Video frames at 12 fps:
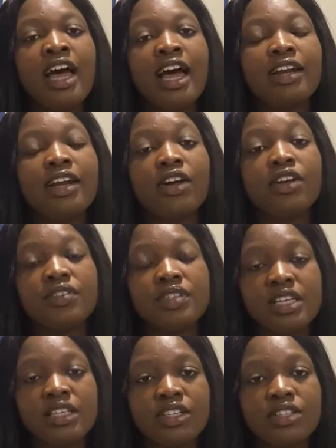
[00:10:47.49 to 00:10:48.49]
Another kind of
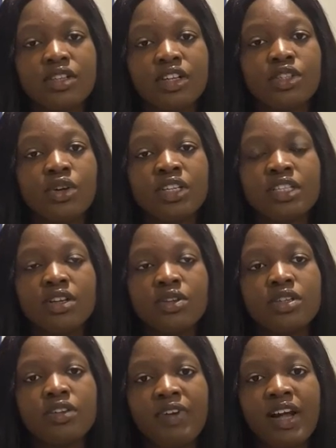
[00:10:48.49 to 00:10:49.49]
staying in the student hall is
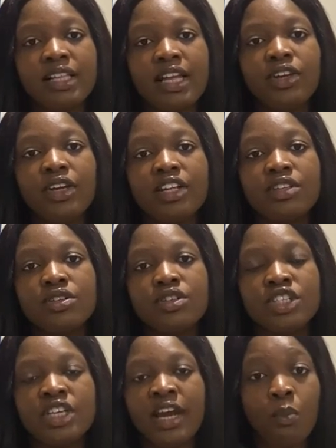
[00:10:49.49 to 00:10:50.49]
also the fact that you get to
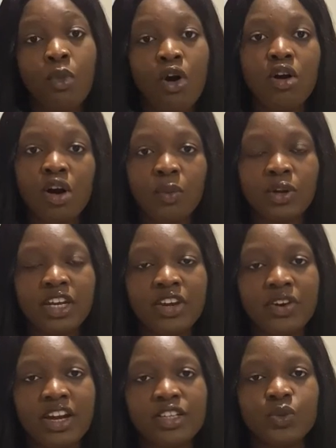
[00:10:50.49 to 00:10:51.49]
share more common
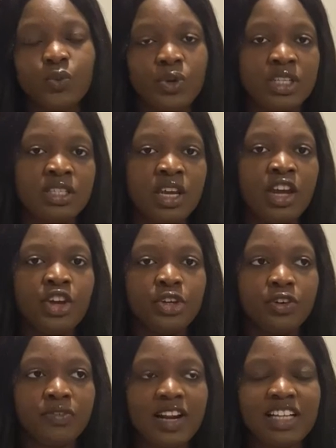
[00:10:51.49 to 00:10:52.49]
areas with
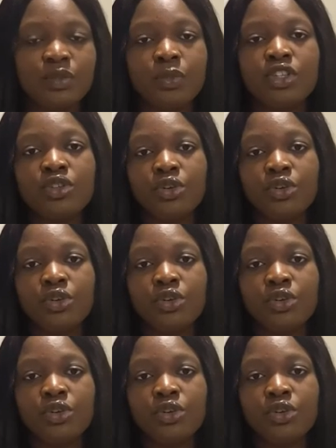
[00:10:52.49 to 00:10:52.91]
your flatmates.